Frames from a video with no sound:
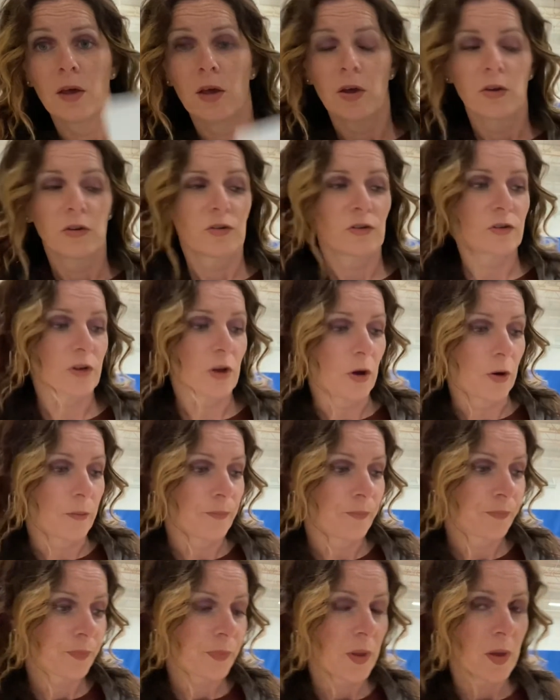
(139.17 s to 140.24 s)
So
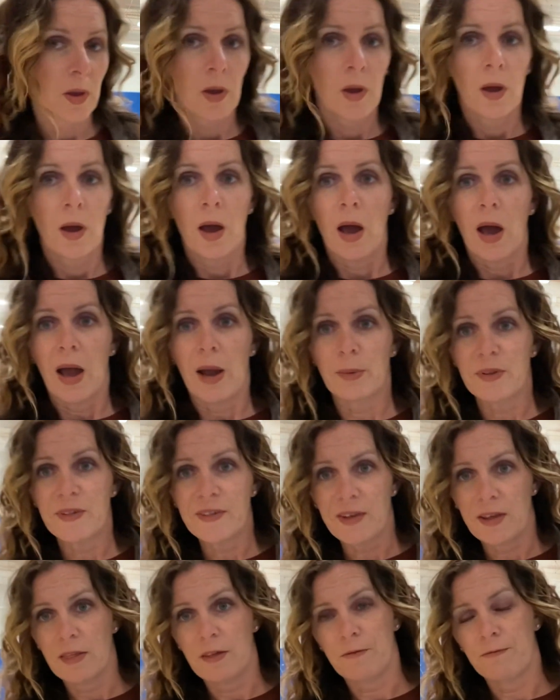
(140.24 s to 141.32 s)
I would
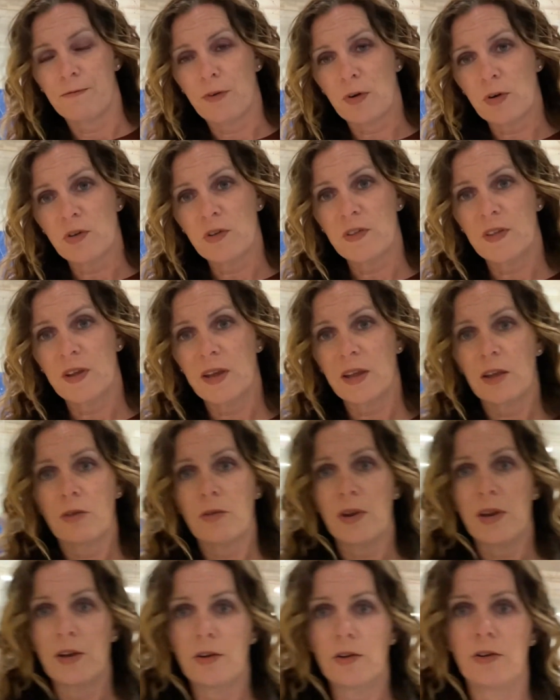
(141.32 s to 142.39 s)
say the first thing you
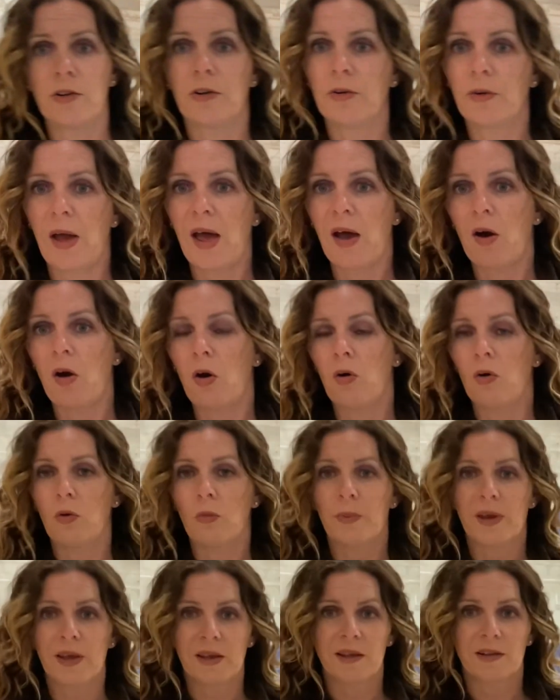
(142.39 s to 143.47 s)
need to do at home
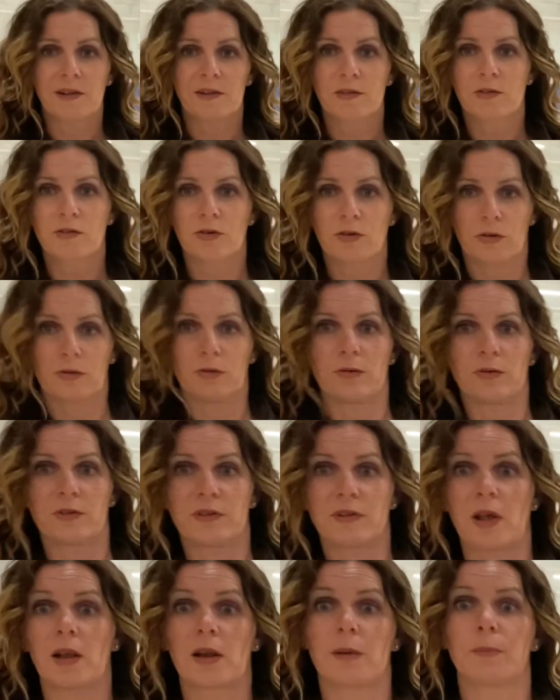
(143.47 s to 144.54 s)
is to
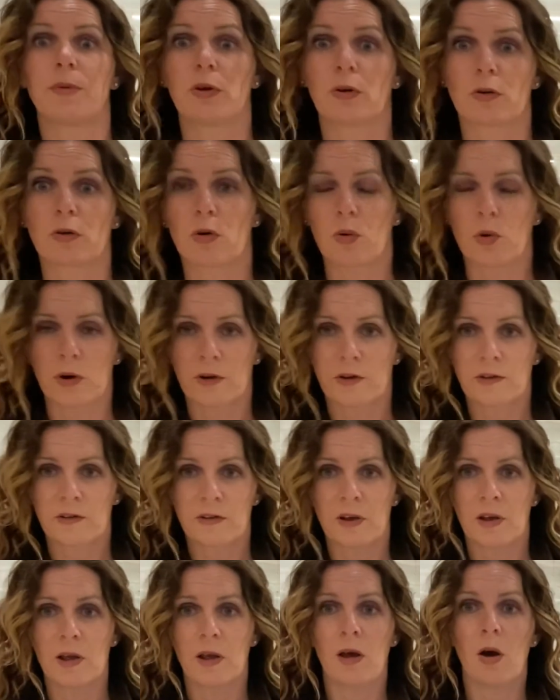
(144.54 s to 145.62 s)
set up your course.
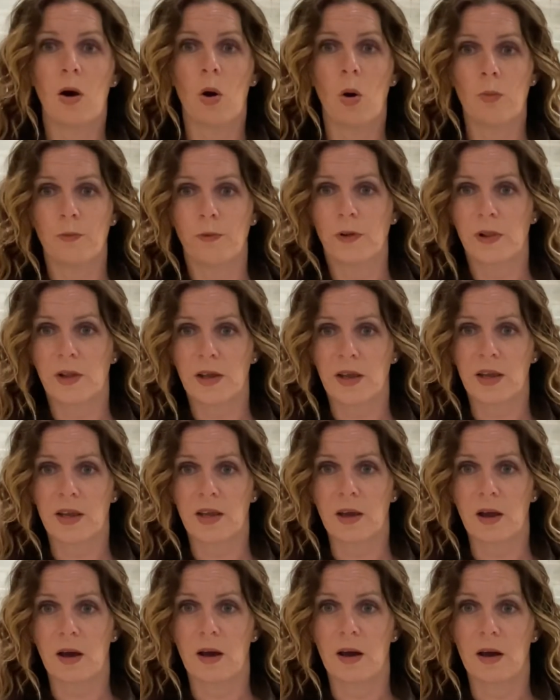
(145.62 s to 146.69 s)
Hopefully
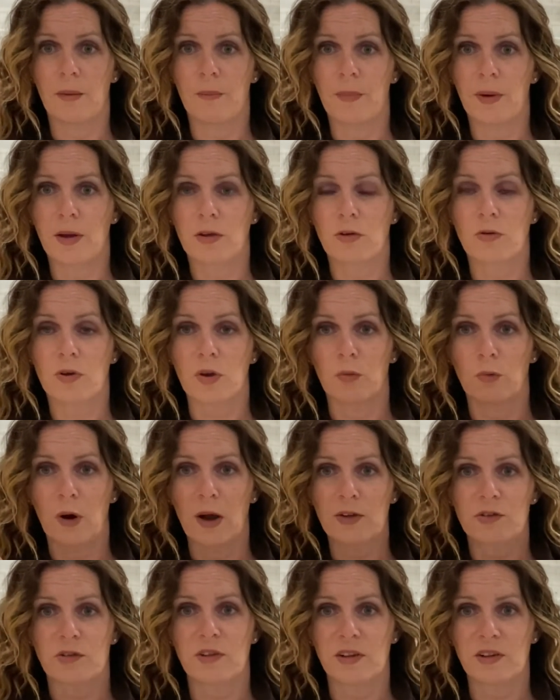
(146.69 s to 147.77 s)
you can
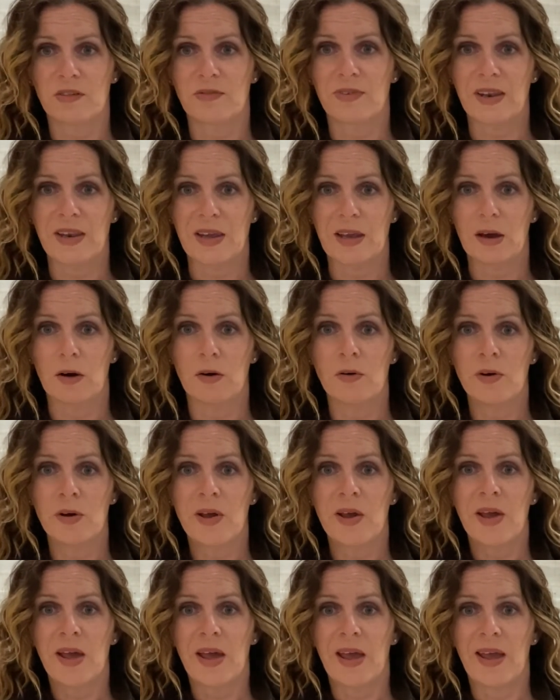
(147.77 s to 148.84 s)
watch this video
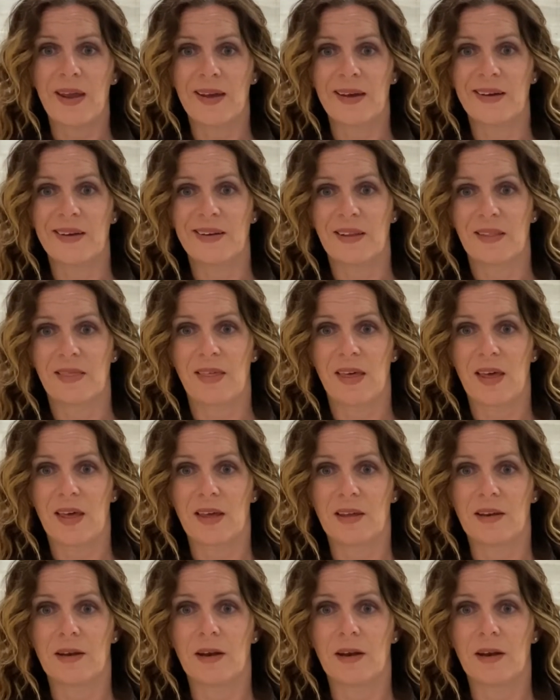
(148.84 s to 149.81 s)
and then